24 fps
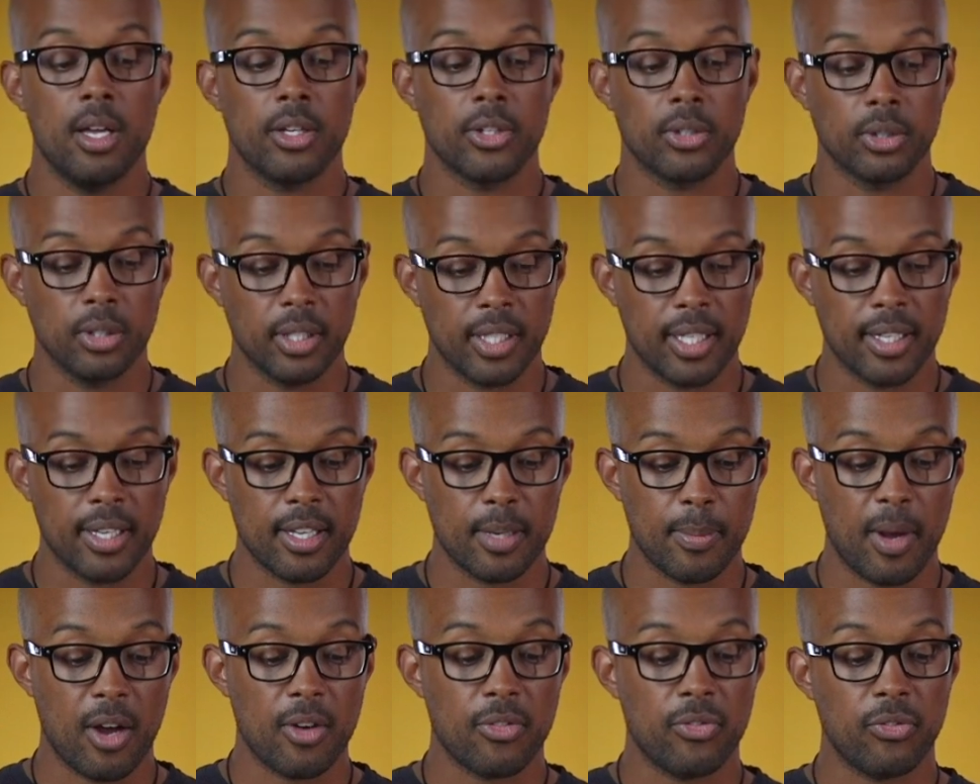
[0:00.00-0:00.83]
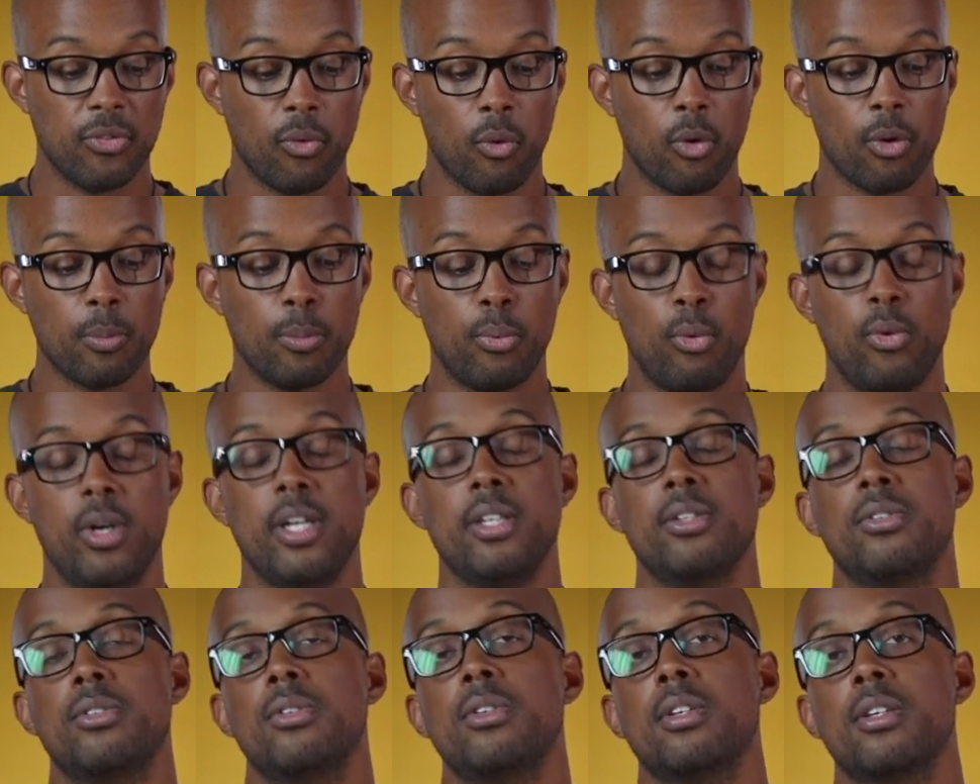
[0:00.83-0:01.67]
you're looking at about 4.2,
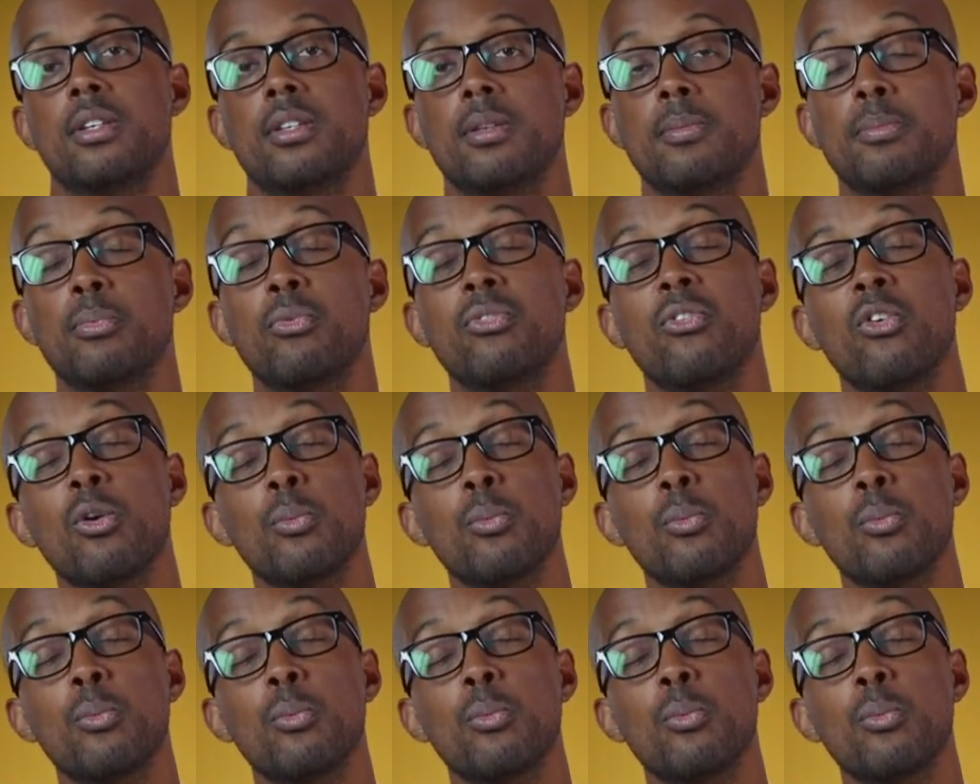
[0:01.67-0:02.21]
4.25,